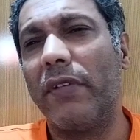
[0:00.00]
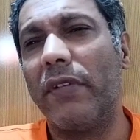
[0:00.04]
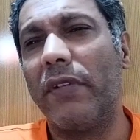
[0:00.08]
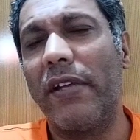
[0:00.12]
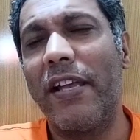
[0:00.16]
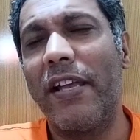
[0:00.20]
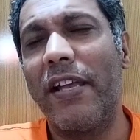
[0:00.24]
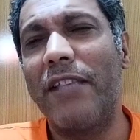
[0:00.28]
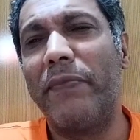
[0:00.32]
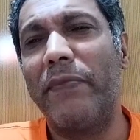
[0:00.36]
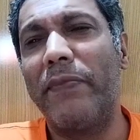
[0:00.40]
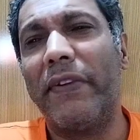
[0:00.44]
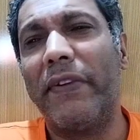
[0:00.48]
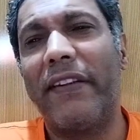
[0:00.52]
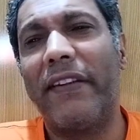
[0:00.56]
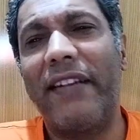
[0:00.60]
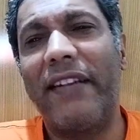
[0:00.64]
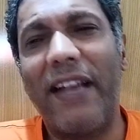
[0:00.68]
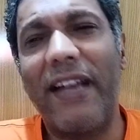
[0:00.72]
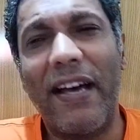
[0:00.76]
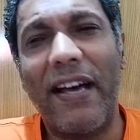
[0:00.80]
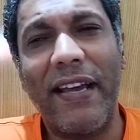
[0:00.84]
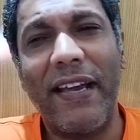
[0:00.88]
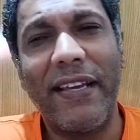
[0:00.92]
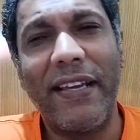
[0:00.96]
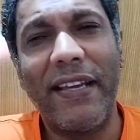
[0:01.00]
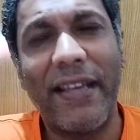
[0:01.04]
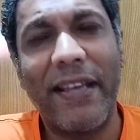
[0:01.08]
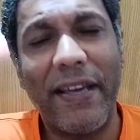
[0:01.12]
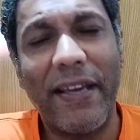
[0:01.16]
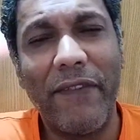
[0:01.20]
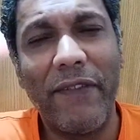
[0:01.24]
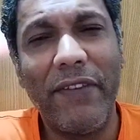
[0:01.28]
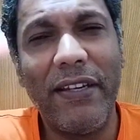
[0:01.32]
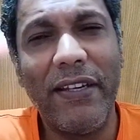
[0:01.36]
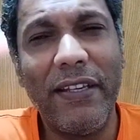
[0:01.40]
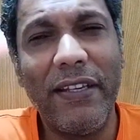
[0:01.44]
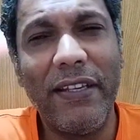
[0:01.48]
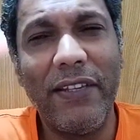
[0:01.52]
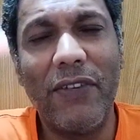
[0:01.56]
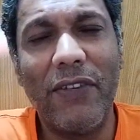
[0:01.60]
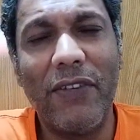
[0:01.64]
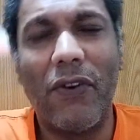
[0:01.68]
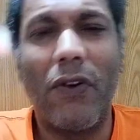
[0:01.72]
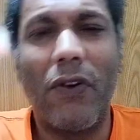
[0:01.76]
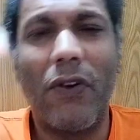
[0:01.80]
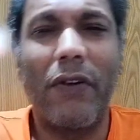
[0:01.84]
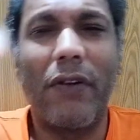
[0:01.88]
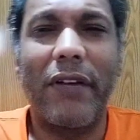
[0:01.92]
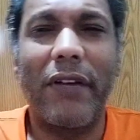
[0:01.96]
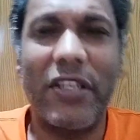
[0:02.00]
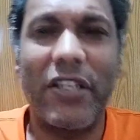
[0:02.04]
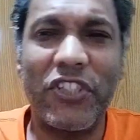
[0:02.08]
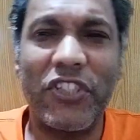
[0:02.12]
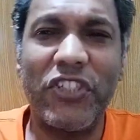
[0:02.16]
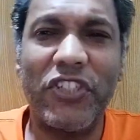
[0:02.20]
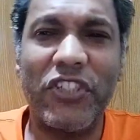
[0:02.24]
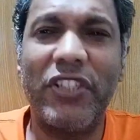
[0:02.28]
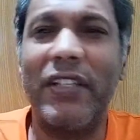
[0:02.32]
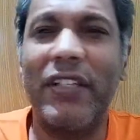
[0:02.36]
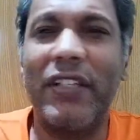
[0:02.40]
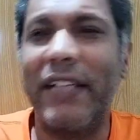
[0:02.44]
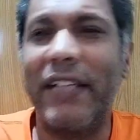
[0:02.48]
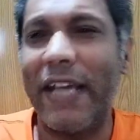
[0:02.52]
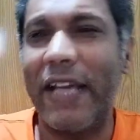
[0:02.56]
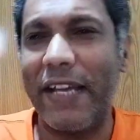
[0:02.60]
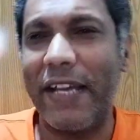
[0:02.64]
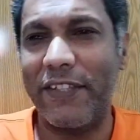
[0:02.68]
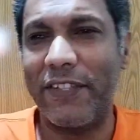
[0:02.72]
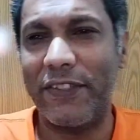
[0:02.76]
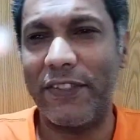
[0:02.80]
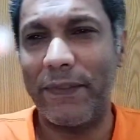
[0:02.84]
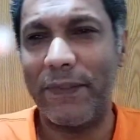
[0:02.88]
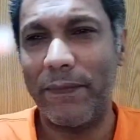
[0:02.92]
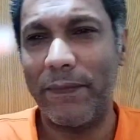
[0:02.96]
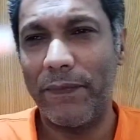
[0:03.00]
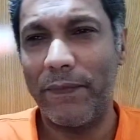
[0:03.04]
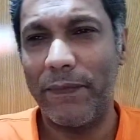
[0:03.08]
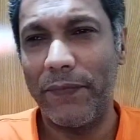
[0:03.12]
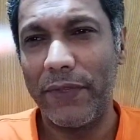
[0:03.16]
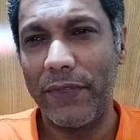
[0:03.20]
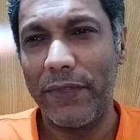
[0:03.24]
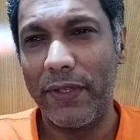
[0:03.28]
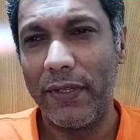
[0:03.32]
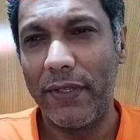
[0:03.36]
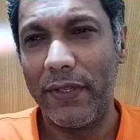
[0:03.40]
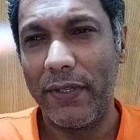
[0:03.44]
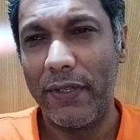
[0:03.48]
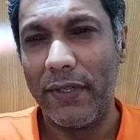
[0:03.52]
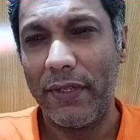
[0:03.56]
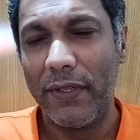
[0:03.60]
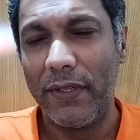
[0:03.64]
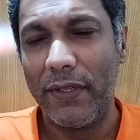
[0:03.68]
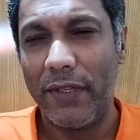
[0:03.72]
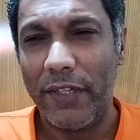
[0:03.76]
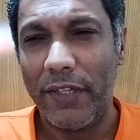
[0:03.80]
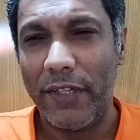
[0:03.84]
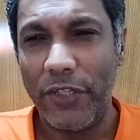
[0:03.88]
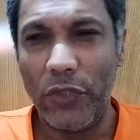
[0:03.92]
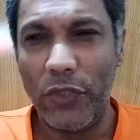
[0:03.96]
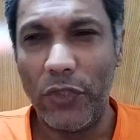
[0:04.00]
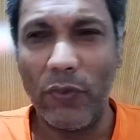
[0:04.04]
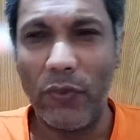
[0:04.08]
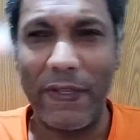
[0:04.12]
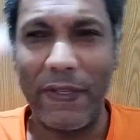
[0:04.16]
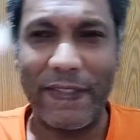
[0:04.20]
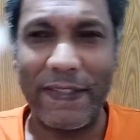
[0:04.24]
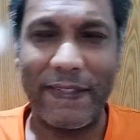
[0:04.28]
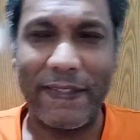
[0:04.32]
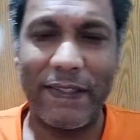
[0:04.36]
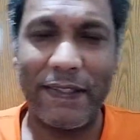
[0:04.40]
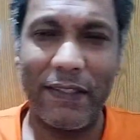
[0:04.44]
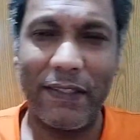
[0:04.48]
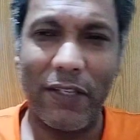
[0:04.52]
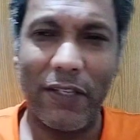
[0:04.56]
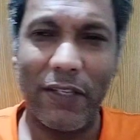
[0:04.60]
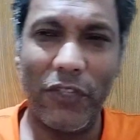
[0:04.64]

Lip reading: has been relying heavily on Russian gas. US,